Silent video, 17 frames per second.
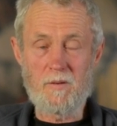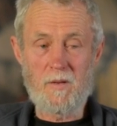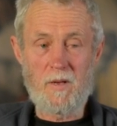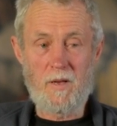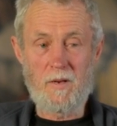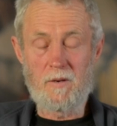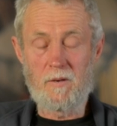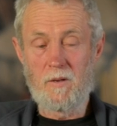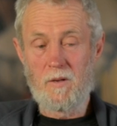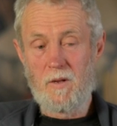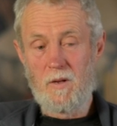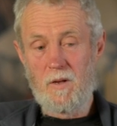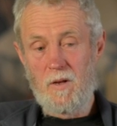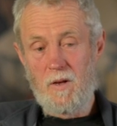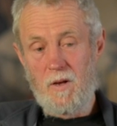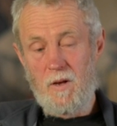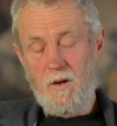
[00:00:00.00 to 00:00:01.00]
And
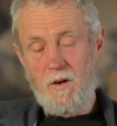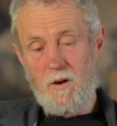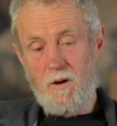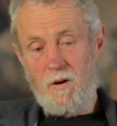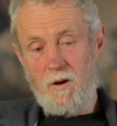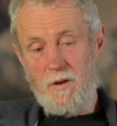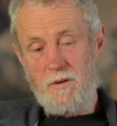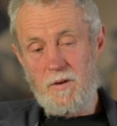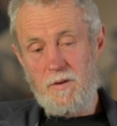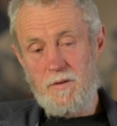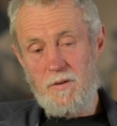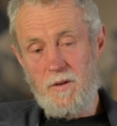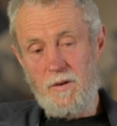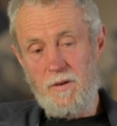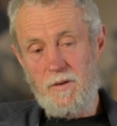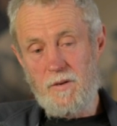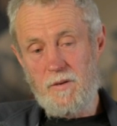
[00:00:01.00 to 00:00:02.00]
I just
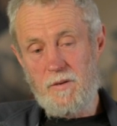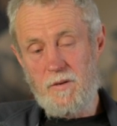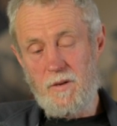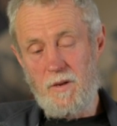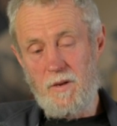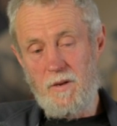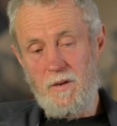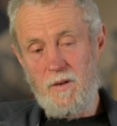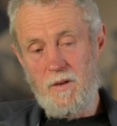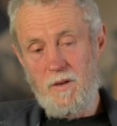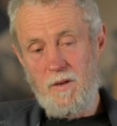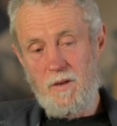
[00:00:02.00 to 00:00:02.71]
see